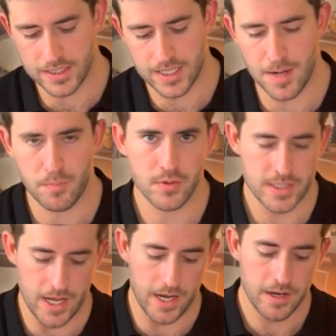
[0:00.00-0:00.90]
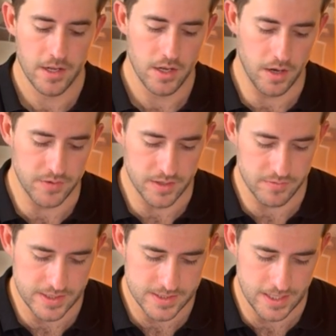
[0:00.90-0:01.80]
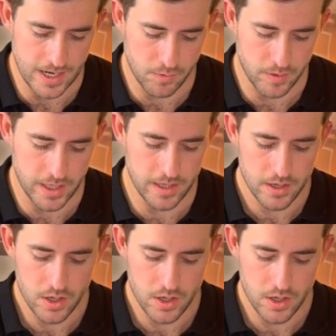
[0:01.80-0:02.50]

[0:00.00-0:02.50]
10% of the invested equity